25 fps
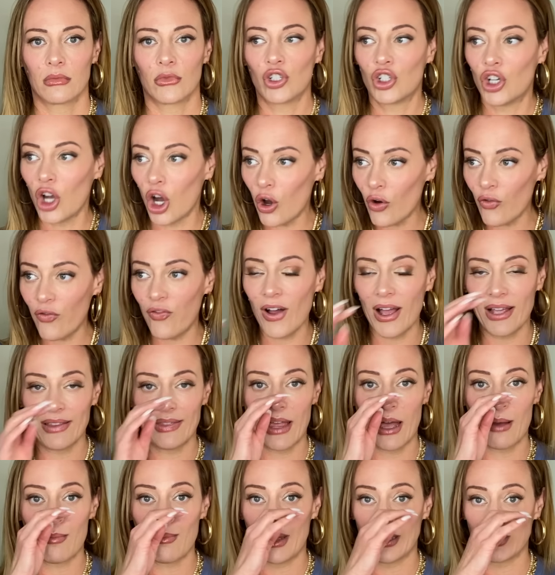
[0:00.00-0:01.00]
Go find
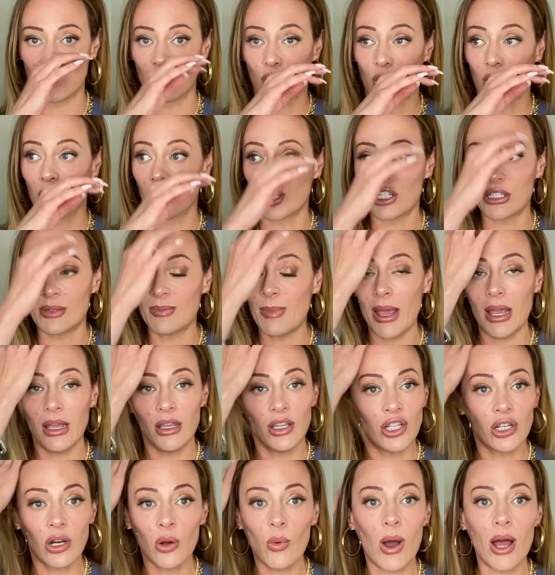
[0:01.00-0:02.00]
that mentor. Because,
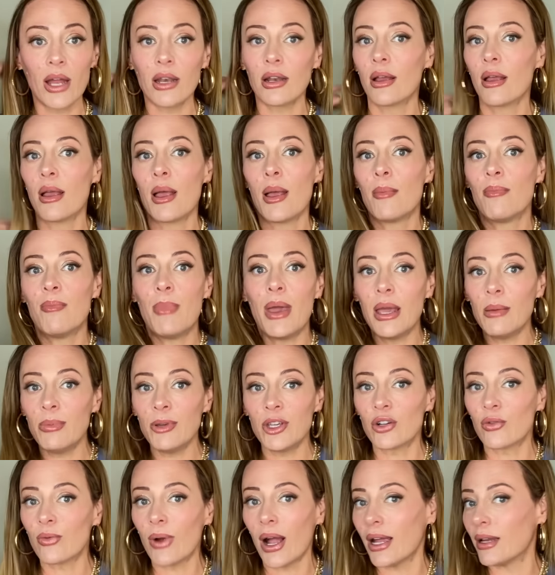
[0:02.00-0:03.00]
you know what? Maybe
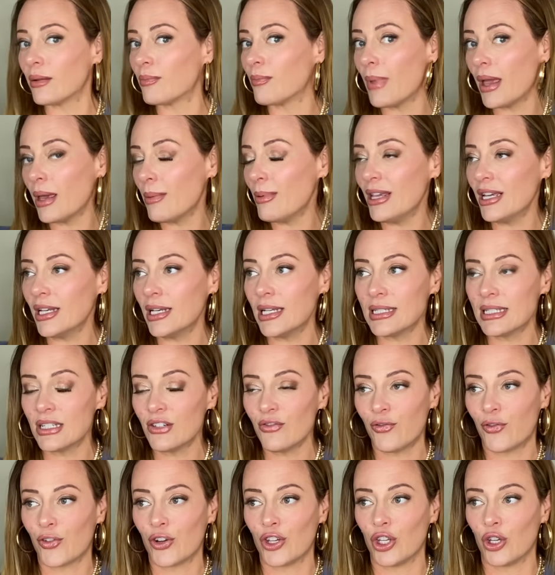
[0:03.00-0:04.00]
you're right. Maybe it
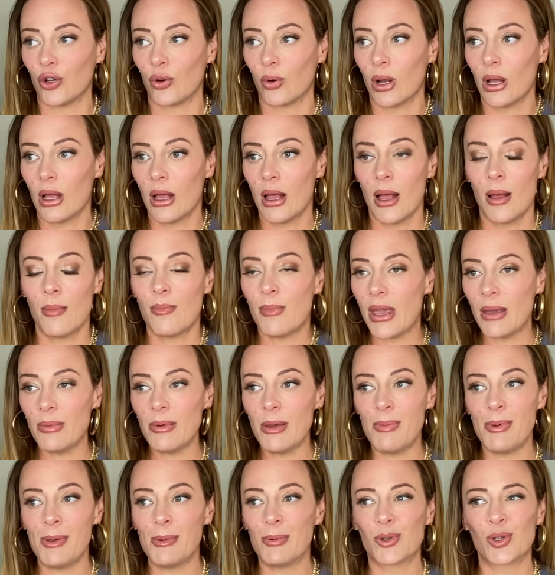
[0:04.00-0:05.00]
isn't for you. Maybe
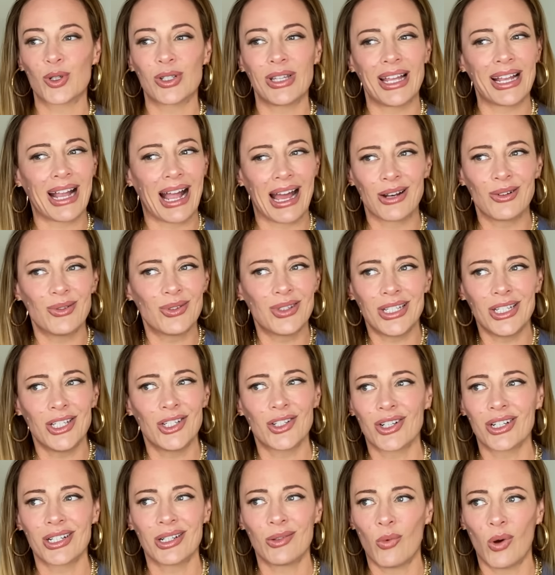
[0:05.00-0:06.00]
people were like, I don't think
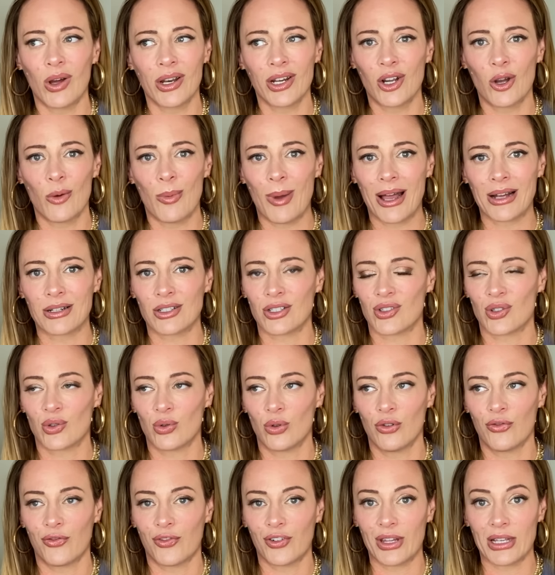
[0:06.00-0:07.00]
you're going to want to go back to
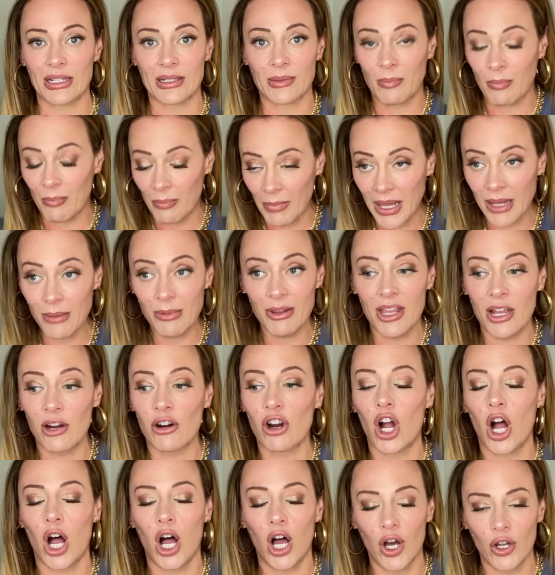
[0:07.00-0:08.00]
school for this. Maybe
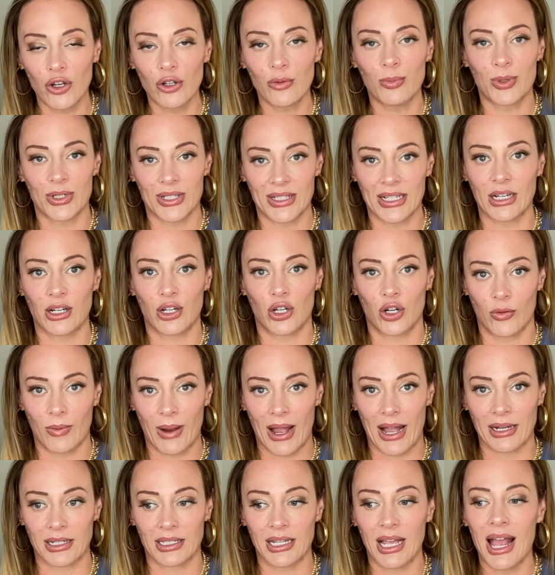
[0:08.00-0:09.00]
they're 100%
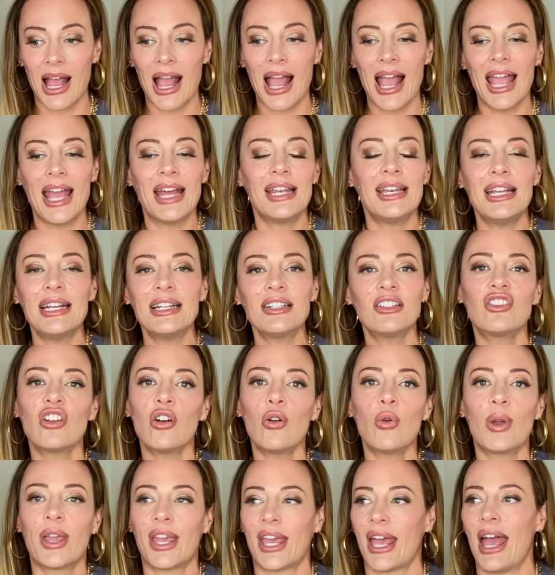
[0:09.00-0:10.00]
correct. And it's
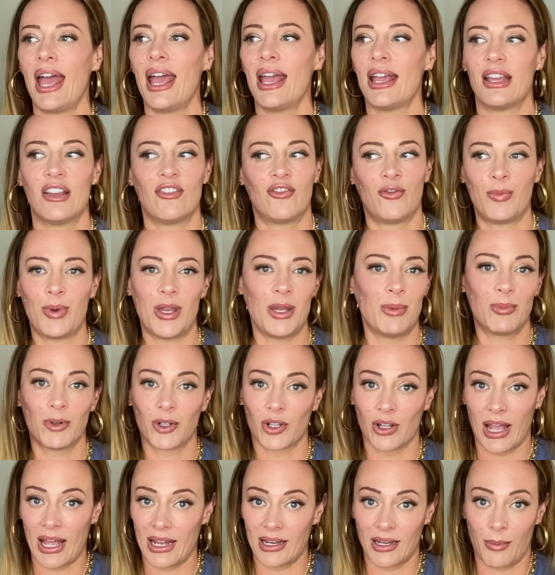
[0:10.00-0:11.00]
okay if
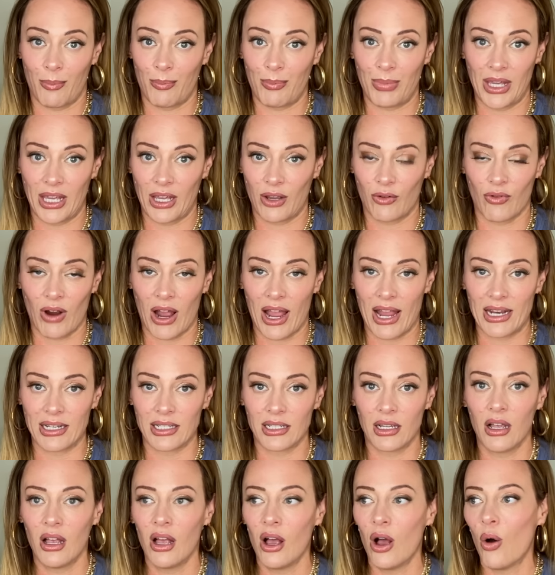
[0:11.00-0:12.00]
people end up being right.
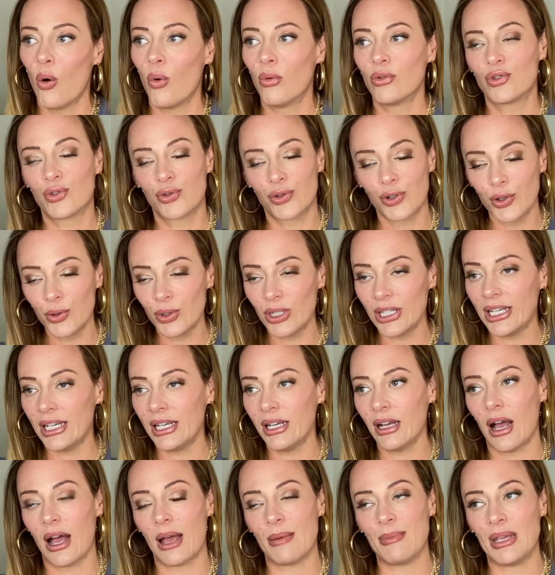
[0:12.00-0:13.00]

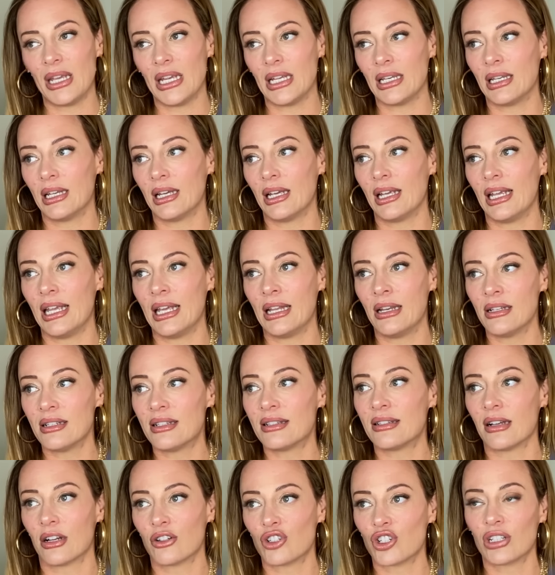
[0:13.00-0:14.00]
Truly, I mean, it
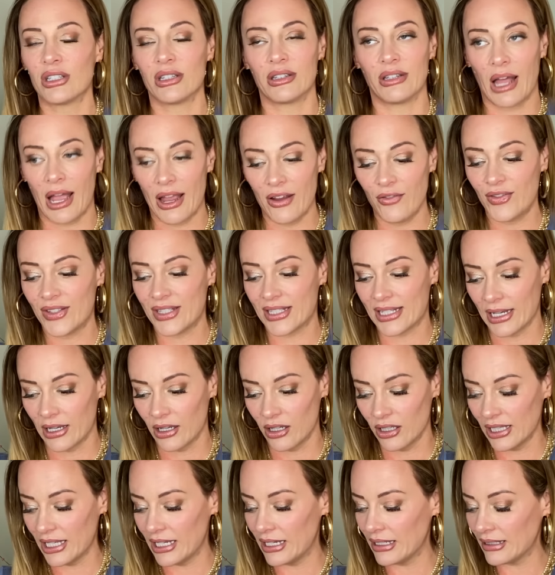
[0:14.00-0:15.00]
is such a life
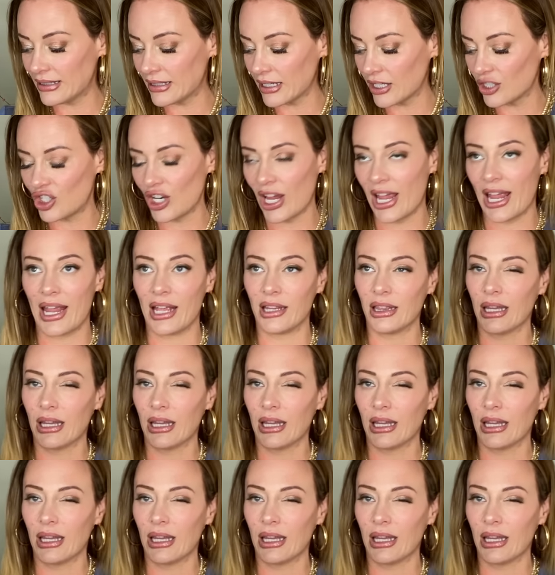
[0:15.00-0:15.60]
skill. It is such a